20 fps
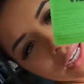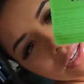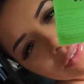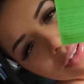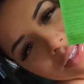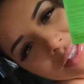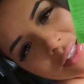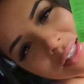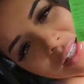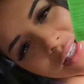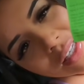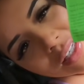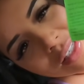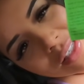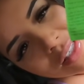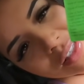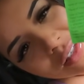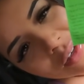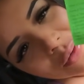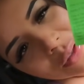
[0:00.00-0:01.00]
gave us
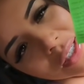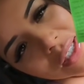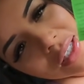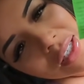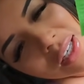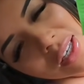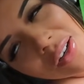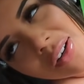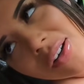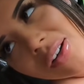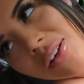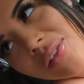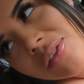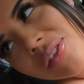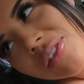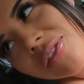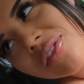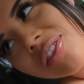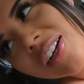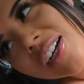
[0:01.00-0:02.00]
this so we can get on it
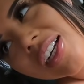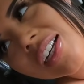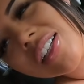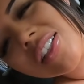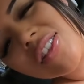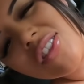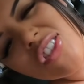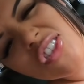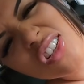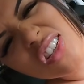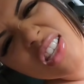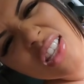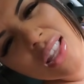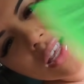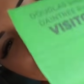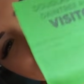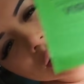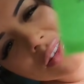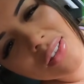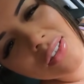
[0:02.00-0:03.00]
for free. It's usually
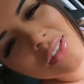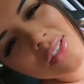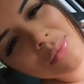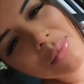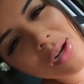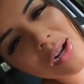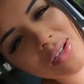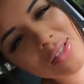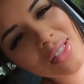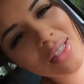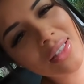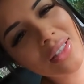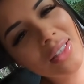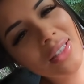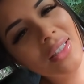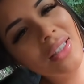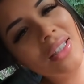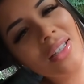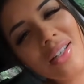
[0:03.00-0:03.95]
like 30 bucks, I think.